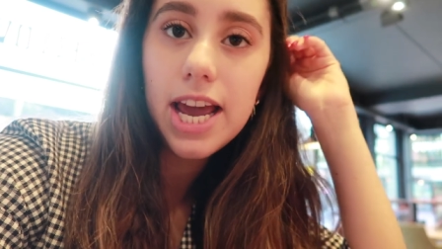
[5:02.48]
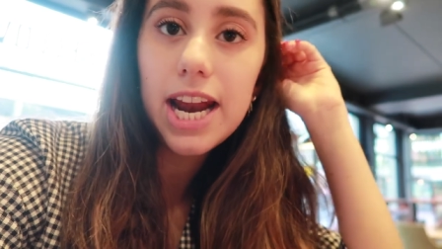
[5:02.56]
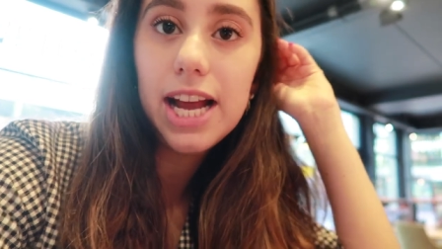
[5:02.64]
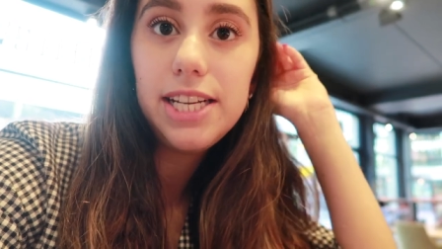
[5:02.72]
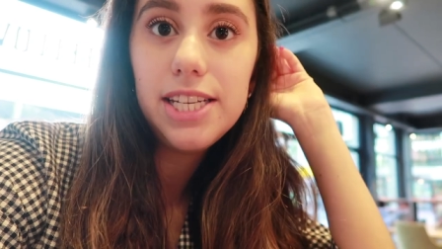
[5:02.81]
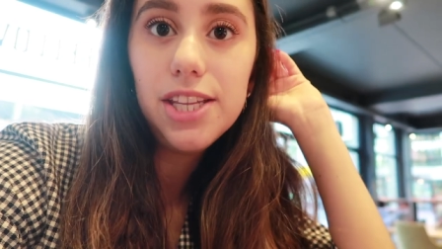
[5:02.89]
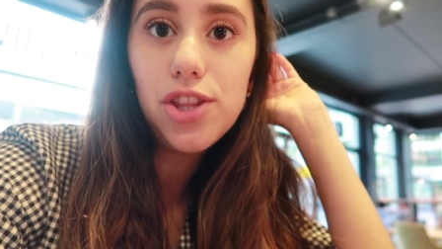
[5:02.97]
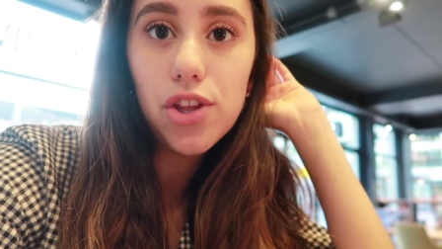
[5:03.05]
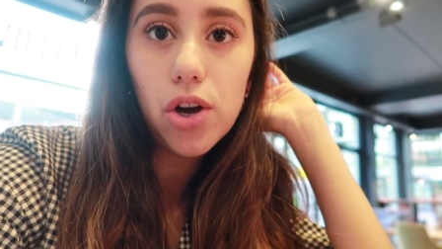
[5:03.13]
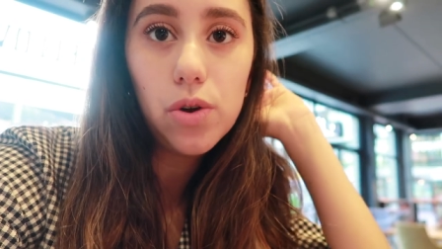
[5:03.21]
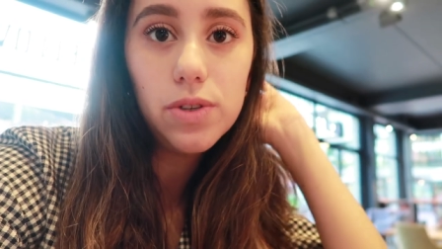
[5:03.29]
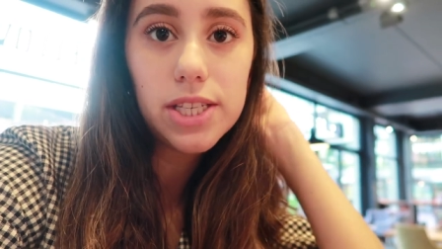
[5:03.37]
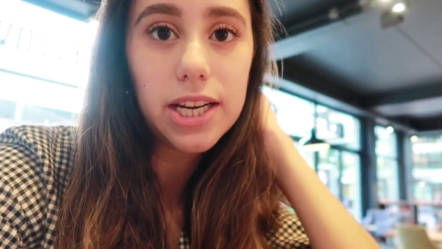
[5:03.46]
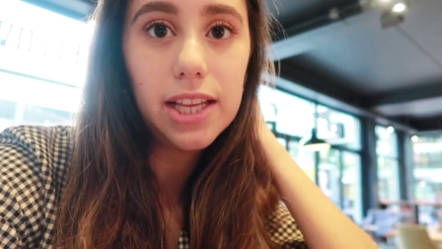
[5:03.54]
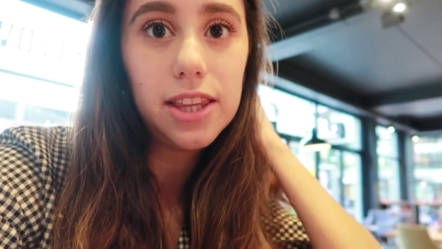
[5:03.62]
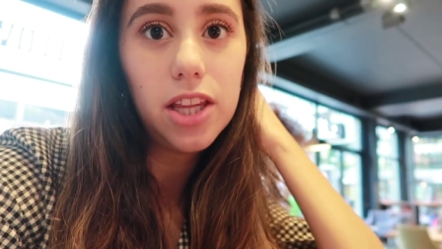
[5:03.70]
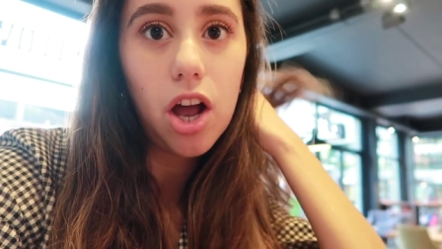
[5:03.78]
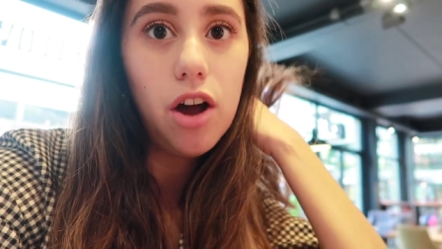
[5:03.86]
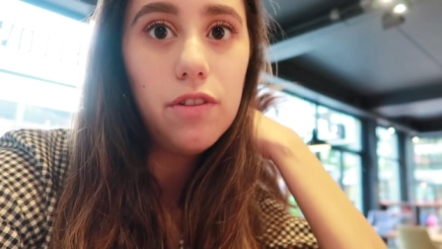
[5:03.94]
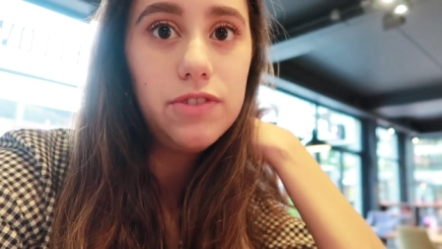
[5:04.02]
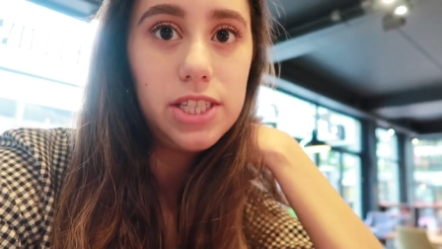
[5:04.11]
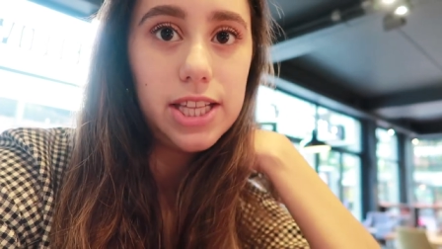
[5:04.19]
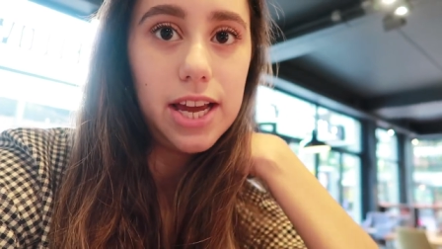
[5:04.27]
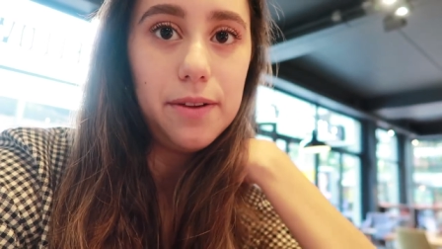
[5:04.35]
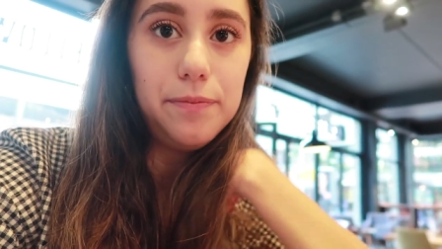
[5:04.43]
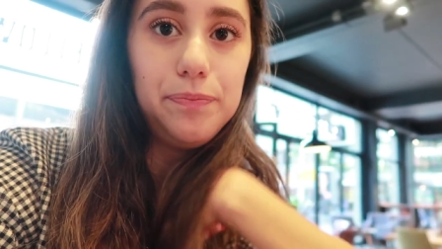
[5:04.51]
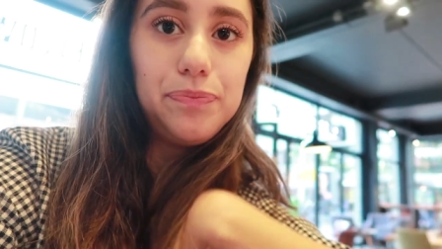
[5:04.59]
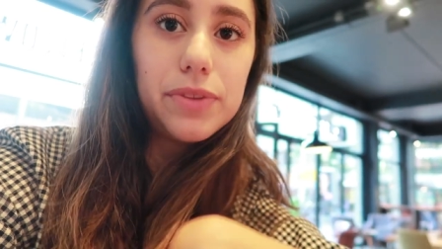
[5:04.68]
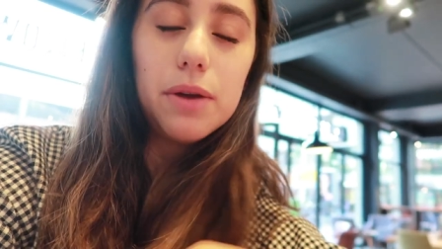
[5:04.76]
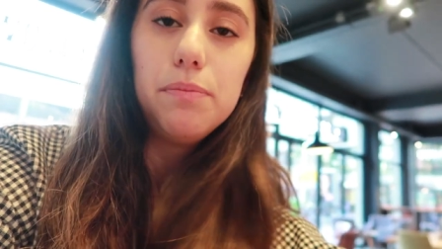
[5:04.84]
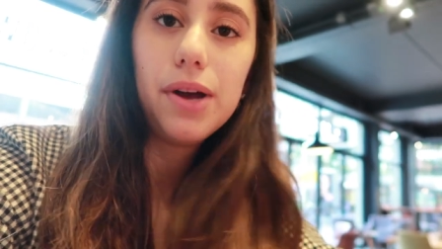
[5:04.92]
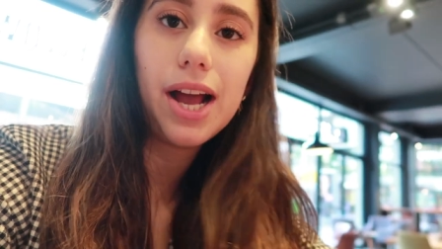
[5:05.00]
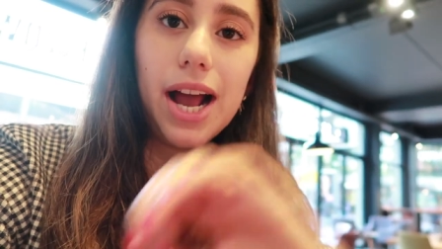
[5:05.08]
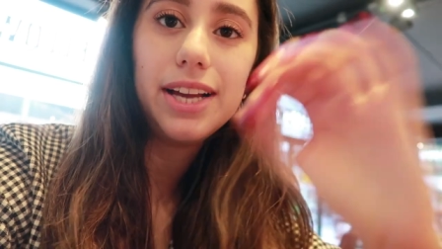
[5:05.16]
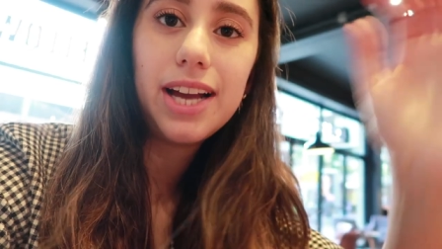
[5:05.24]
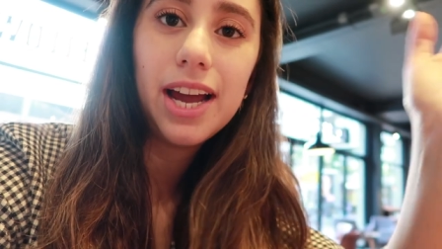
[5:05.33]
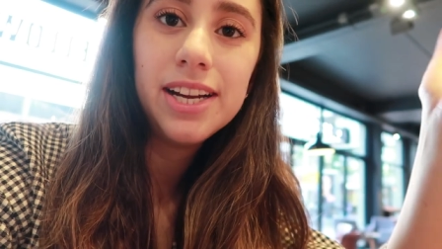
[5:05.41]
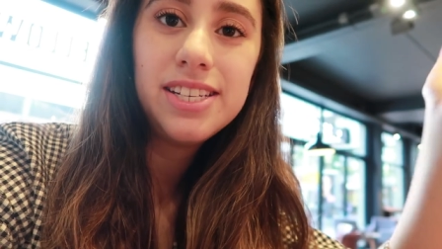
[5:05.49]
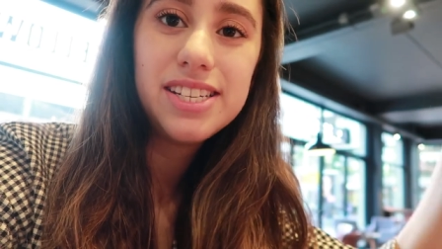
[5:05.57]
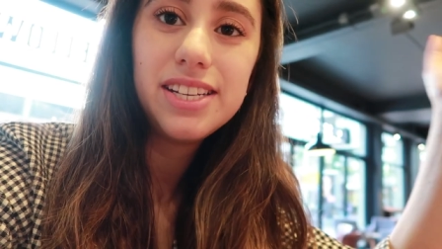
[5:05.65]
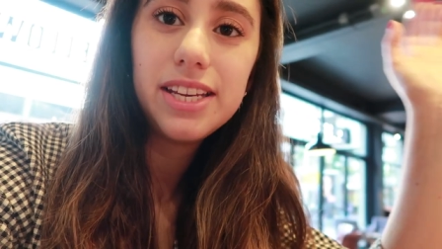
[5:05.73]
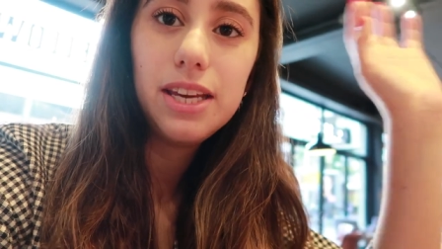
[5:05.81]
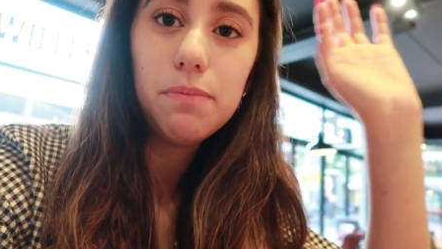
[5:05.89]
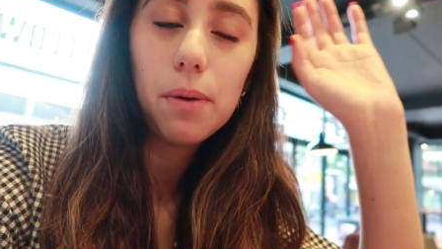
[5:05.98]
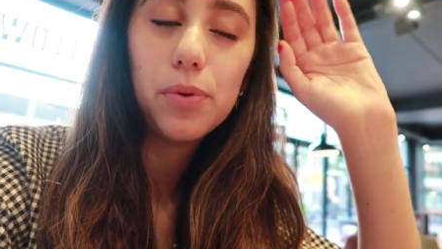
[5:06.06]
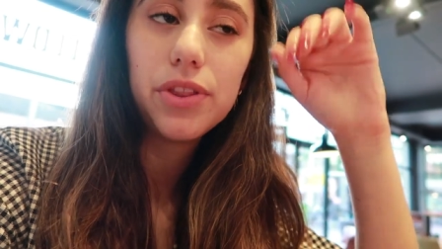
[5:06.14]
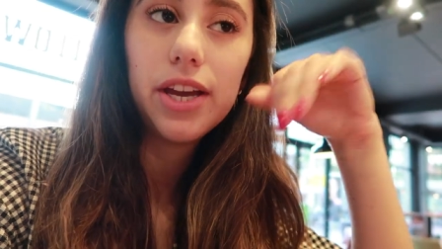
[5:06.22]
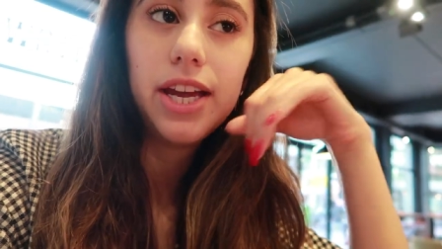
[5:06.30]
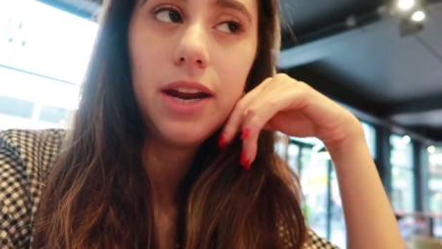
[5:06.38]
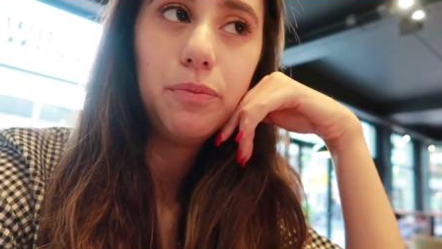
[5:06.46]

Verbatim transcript: And I did those and I loved them but I kind of didn't keep up with it.